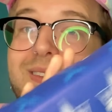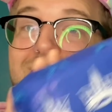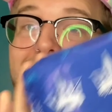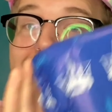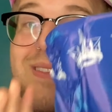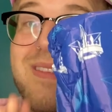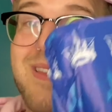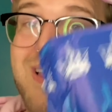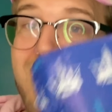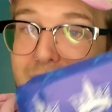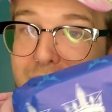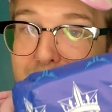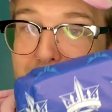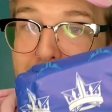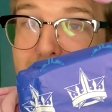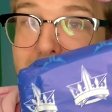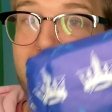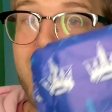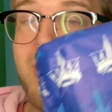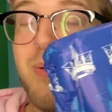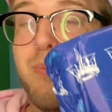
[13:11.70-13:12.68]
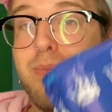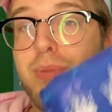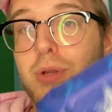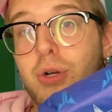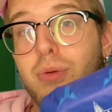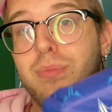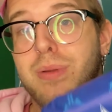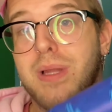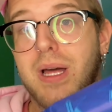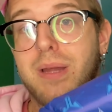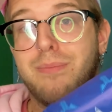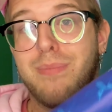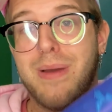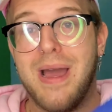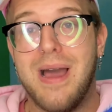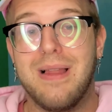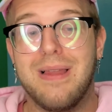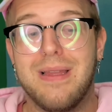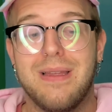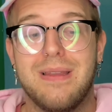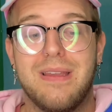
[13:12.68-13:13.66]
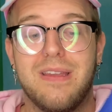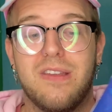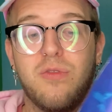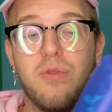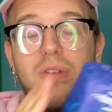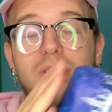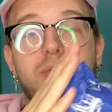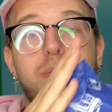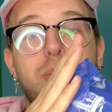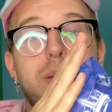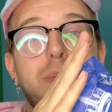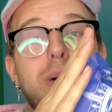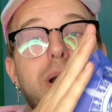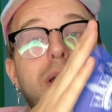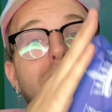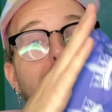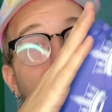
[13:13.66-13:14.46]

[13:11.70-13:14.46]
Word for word: another Blue Blood palette. This would be my